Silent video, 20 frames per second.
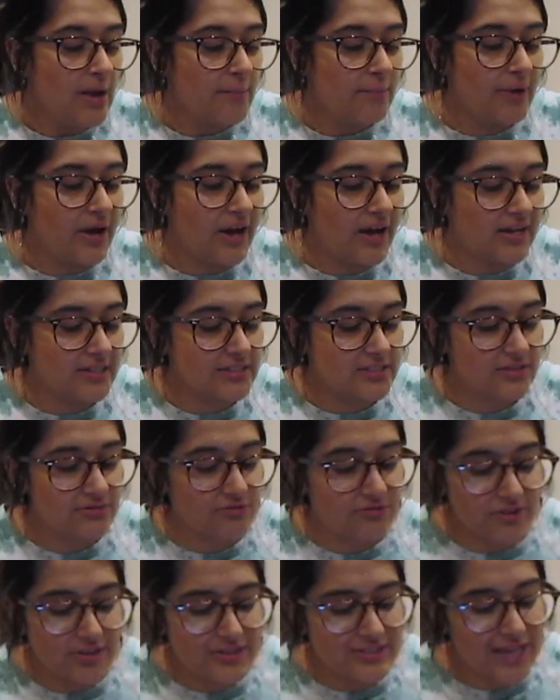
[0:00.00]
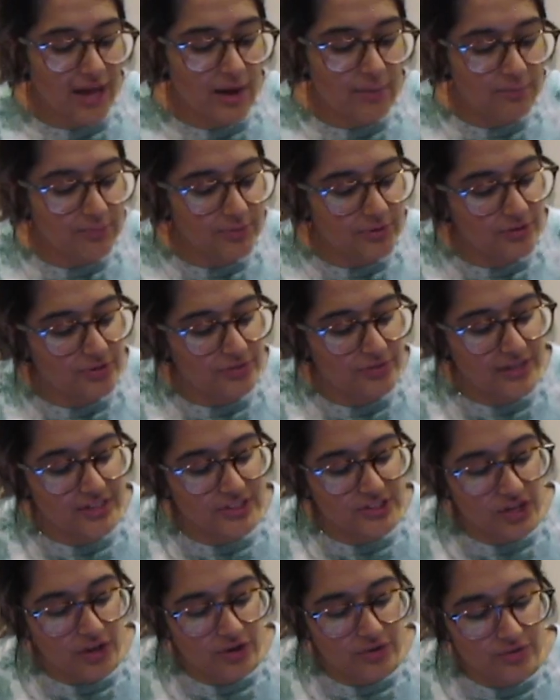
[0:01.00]
But for example, they
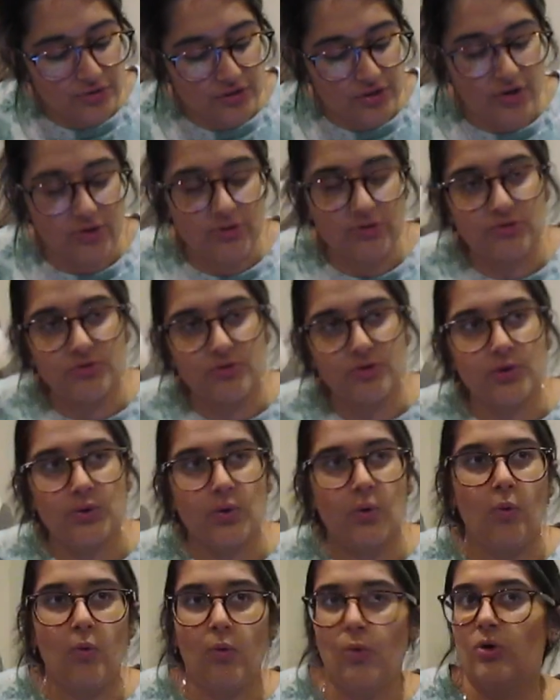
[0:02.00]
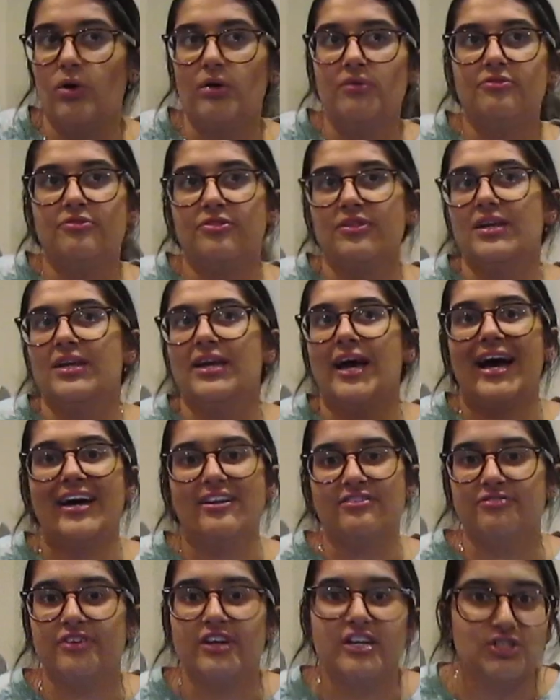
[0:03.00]
don't go through all of the
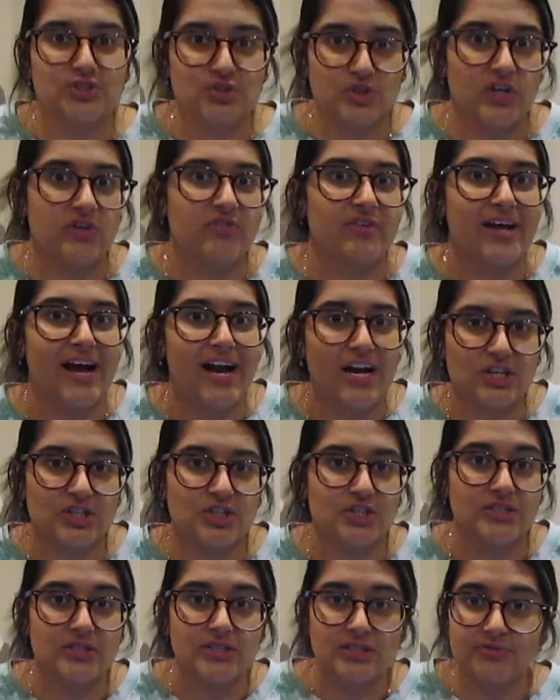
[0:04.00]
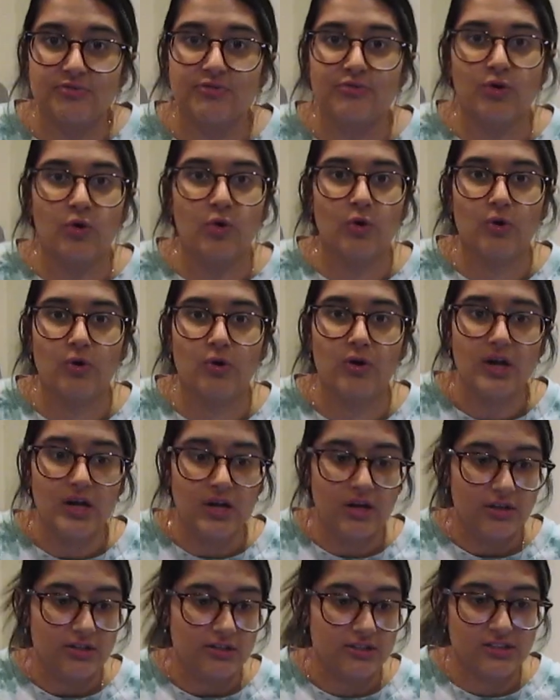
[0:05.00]
adverse drug reactions for
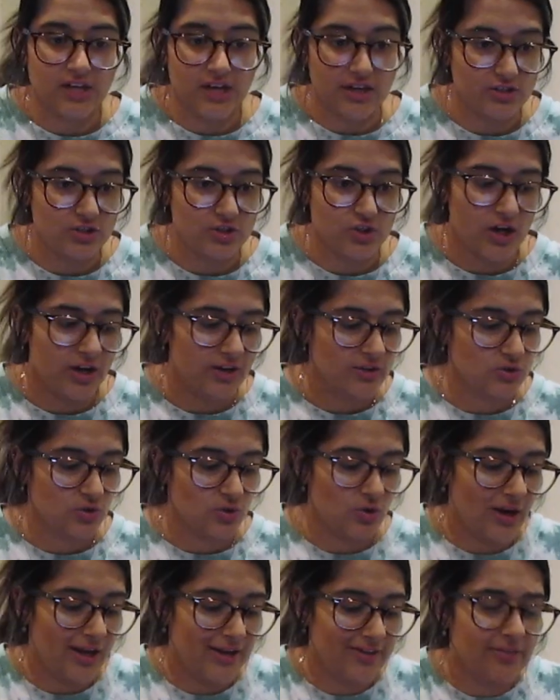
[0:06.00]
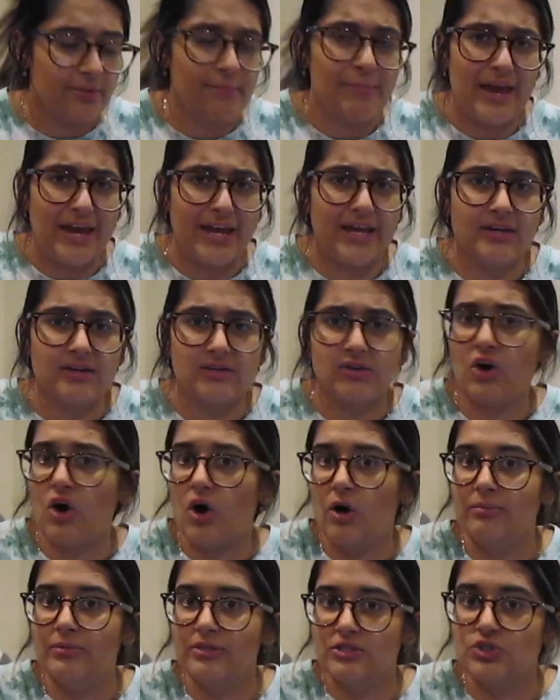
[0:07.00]
certain drugs, or like the main
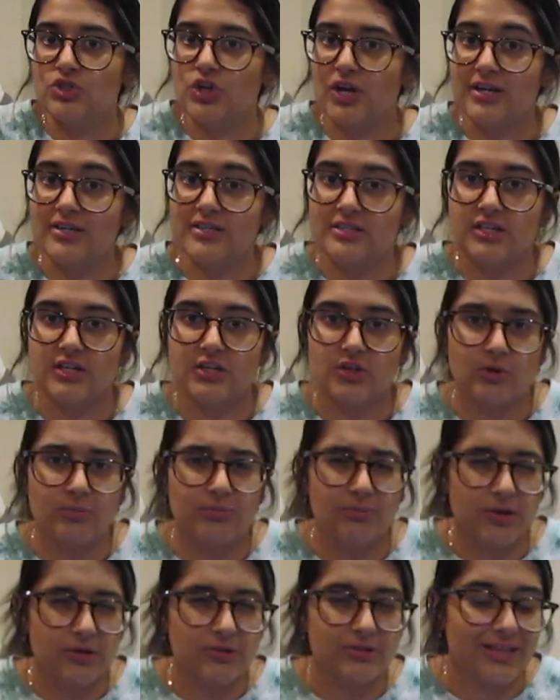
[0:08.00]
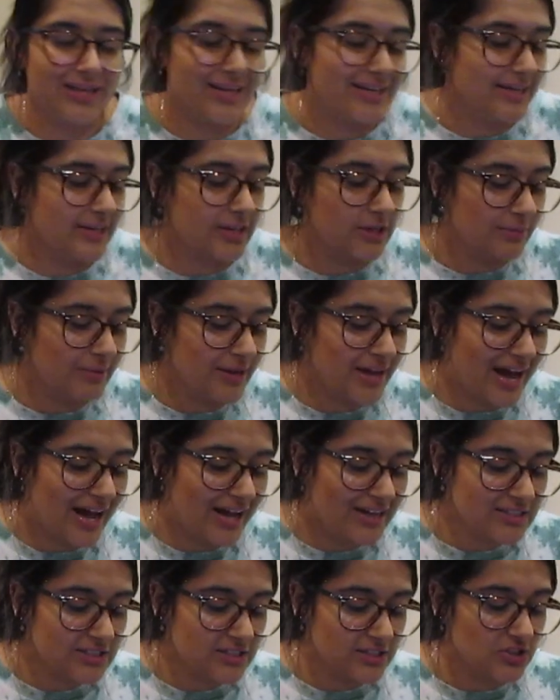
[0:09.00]
common drugs that you're most likely going to be
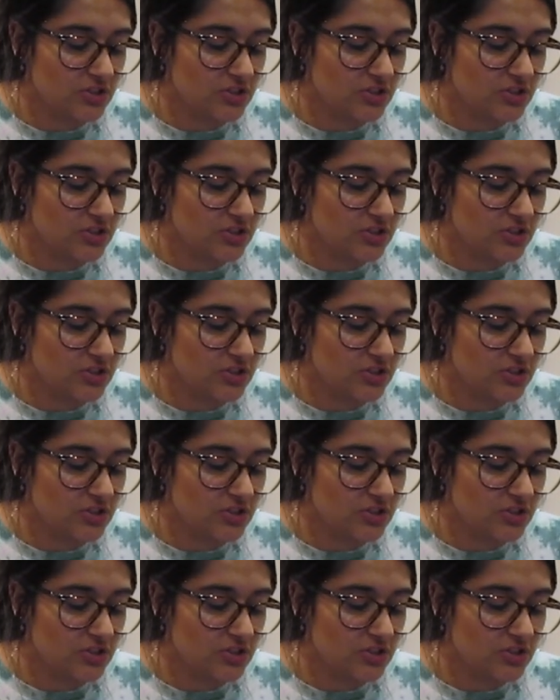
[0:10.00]
asked.